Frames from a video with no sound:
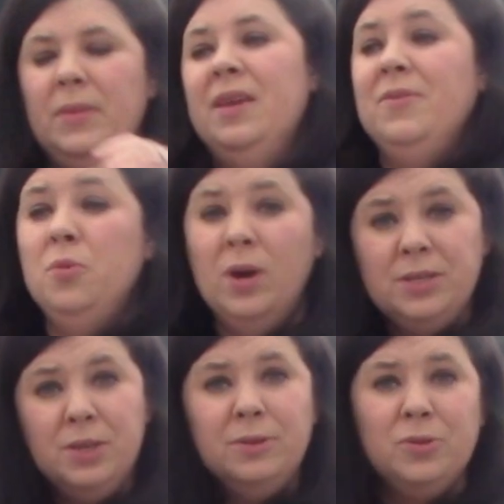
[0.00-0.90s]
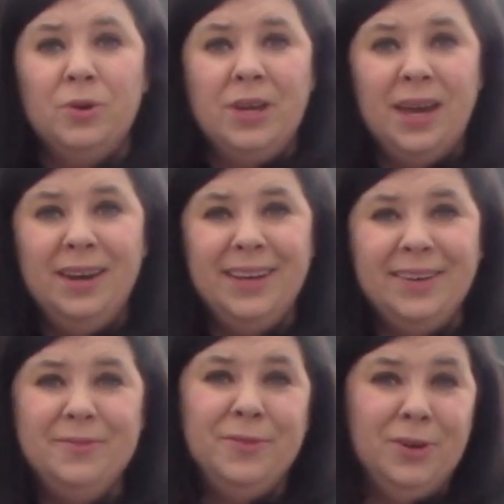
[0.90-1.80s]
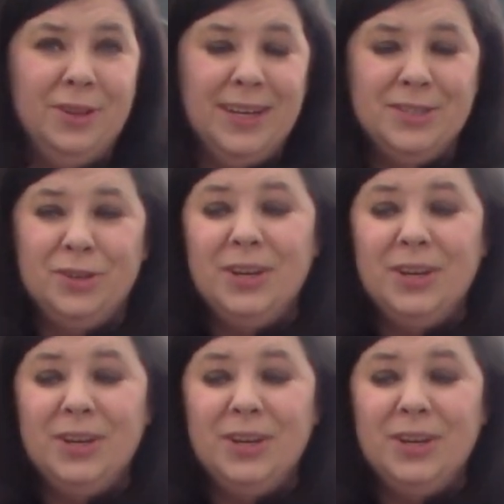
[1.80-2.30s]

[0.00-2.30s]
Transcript: If you want to use organic fertilizer